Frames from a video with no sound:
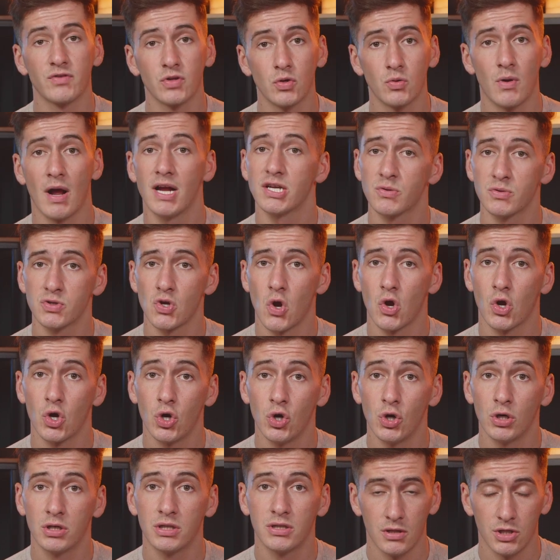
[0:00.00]
the rice was all
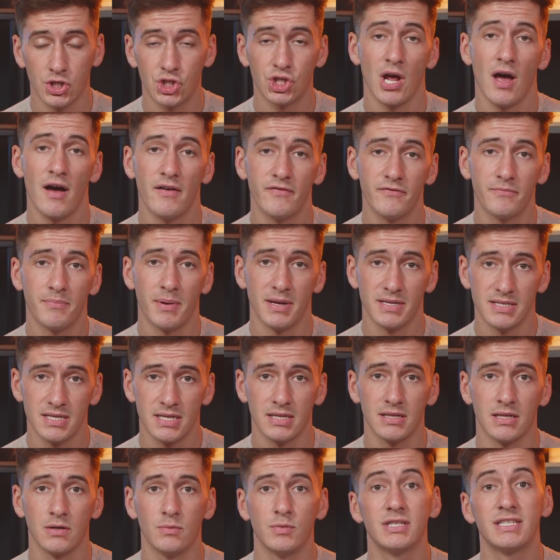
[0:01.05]
cooked, the chef
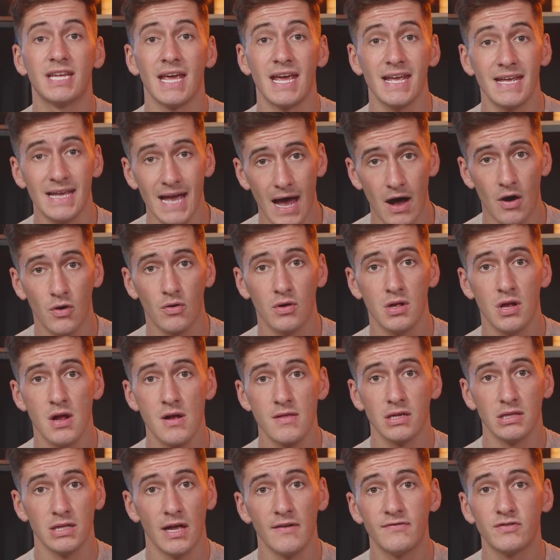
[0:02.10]
basically would take out
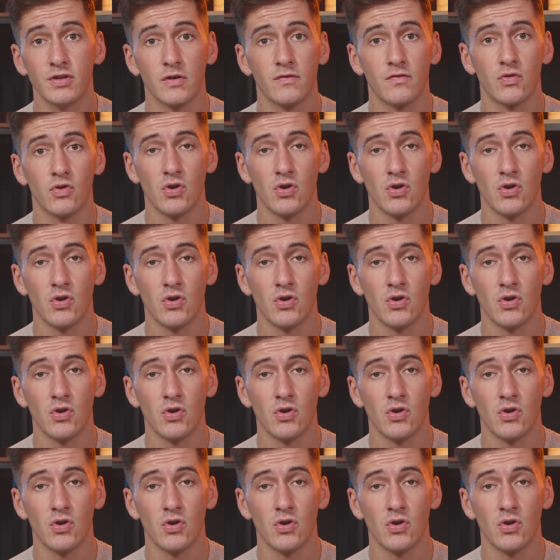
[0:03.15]
the leftover